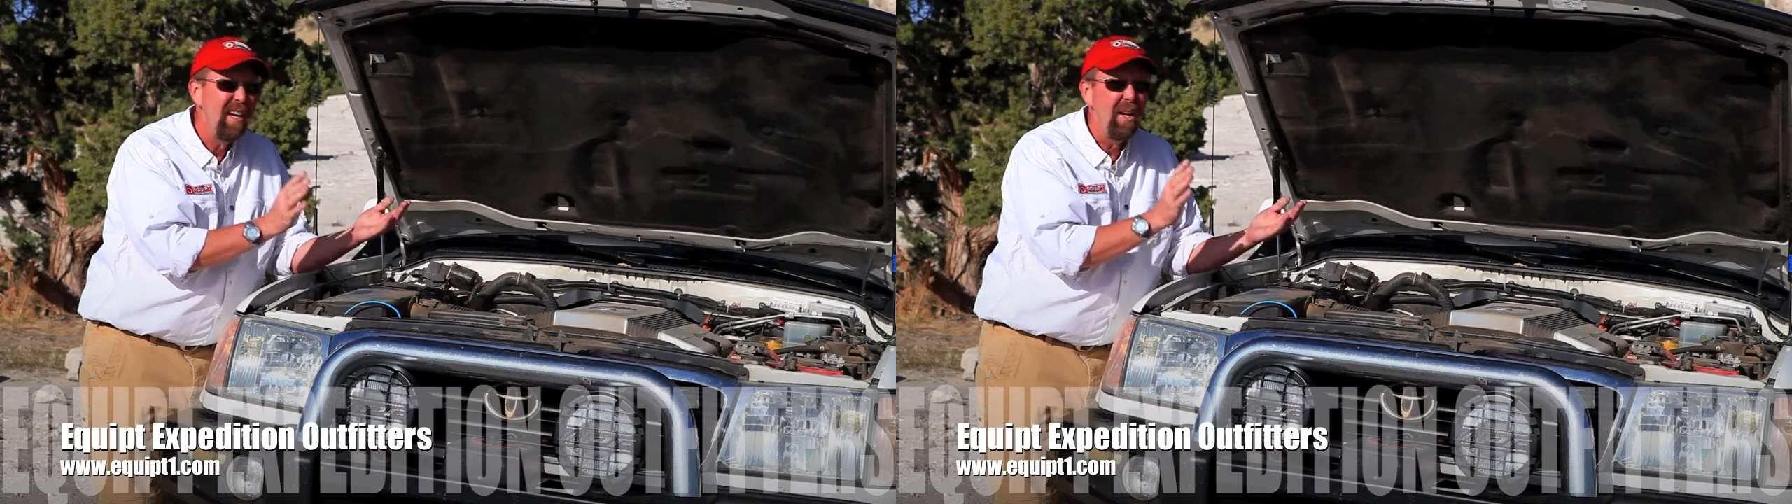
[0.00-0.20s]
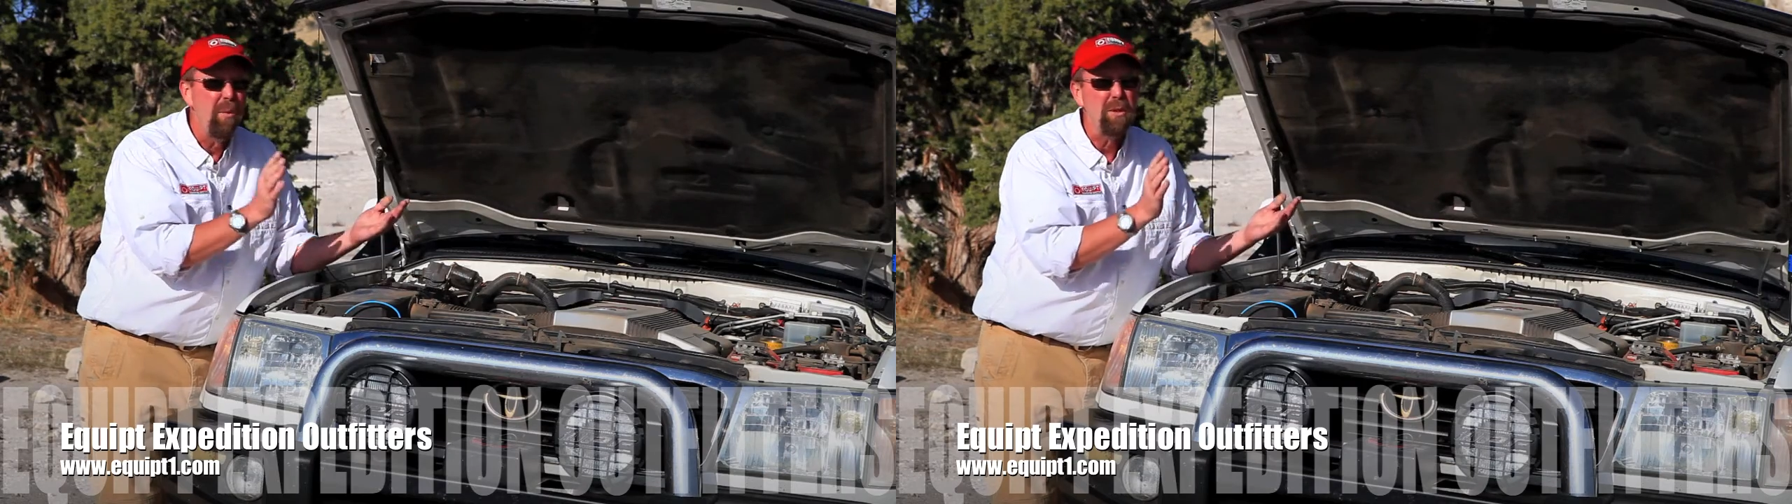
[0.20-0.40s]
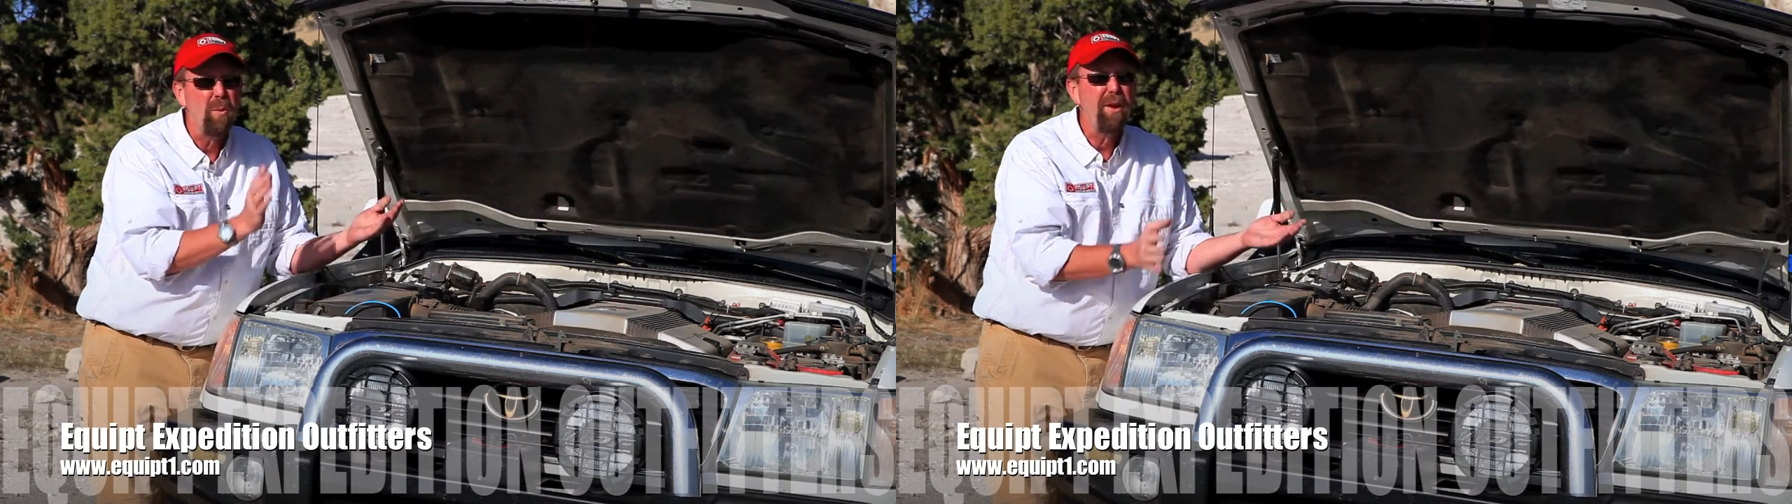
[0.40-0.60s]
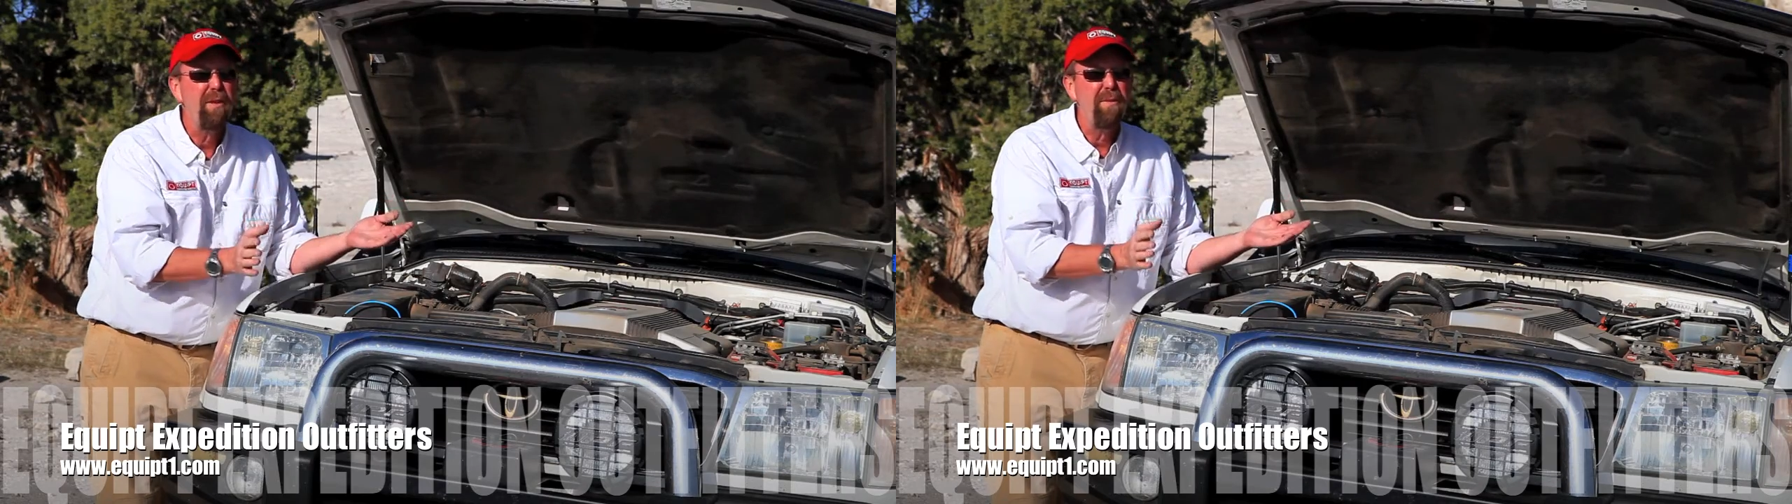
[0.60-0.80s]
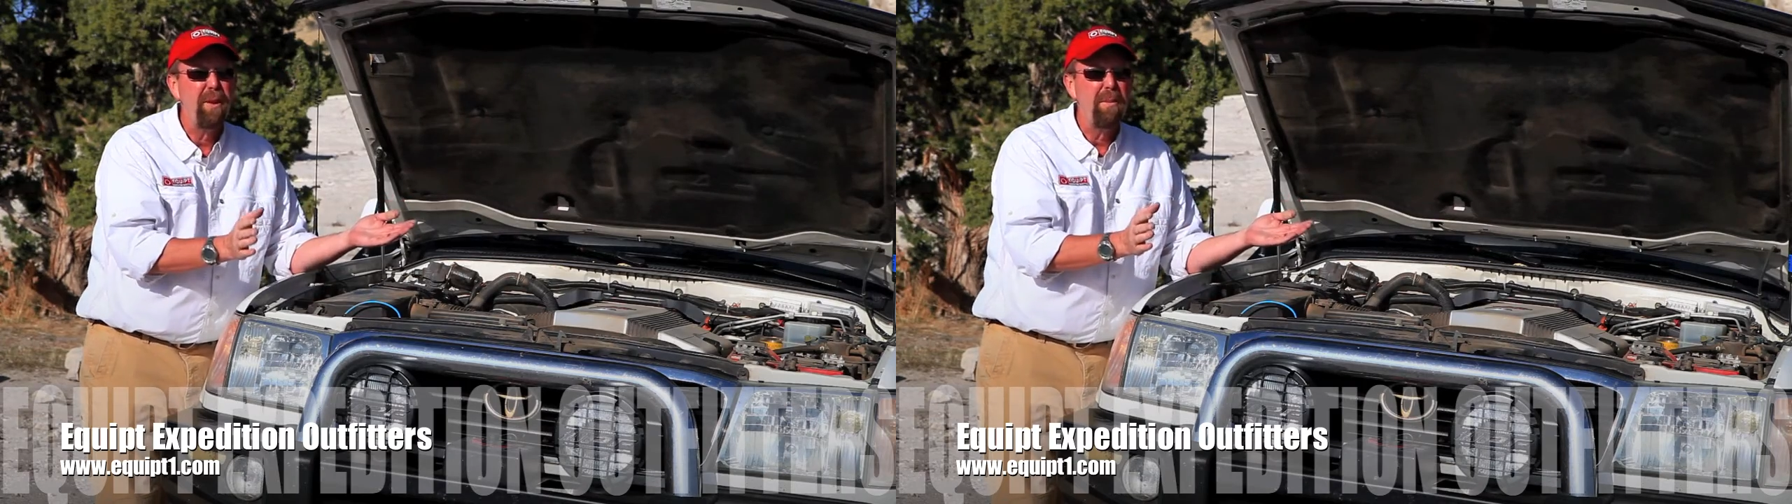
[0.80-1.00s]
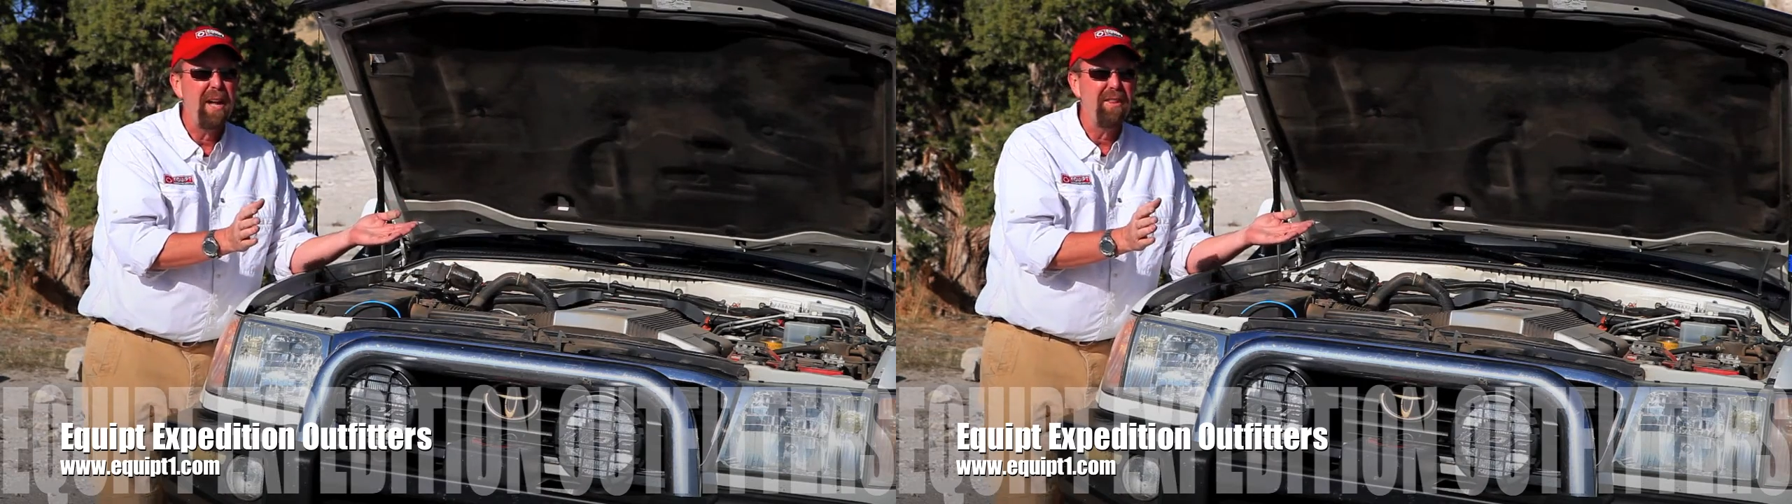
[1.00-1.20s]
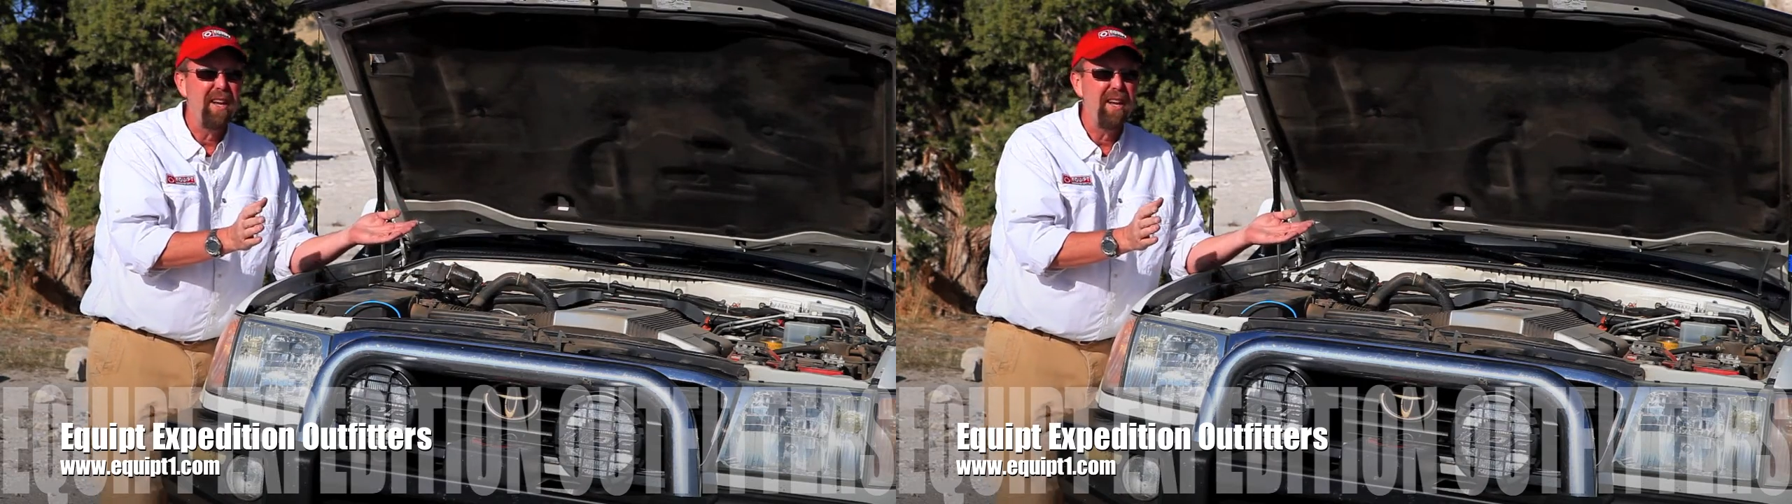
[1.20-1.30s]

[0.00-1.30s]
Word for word: What's wonderful about the